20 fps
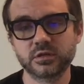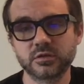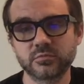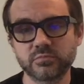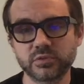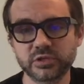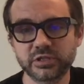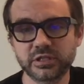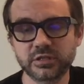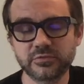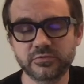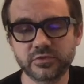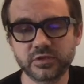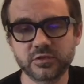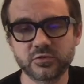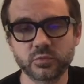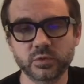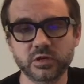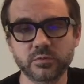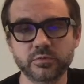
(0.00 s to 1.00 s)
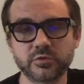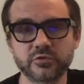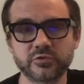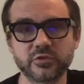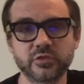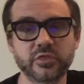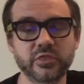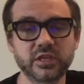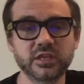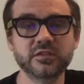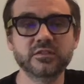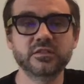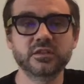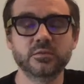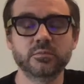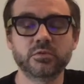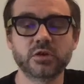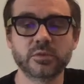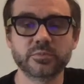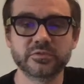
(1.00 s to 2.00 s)
Belief is when a person thinks that a
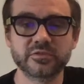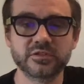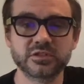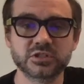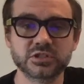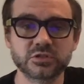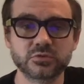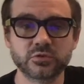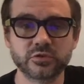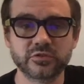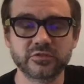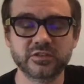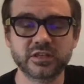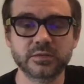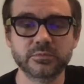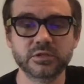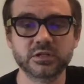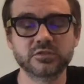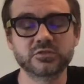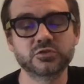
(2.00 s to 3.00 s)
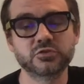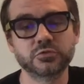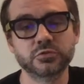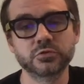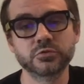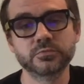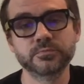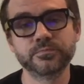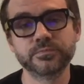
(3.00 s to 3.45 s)
proposition or a statement is true.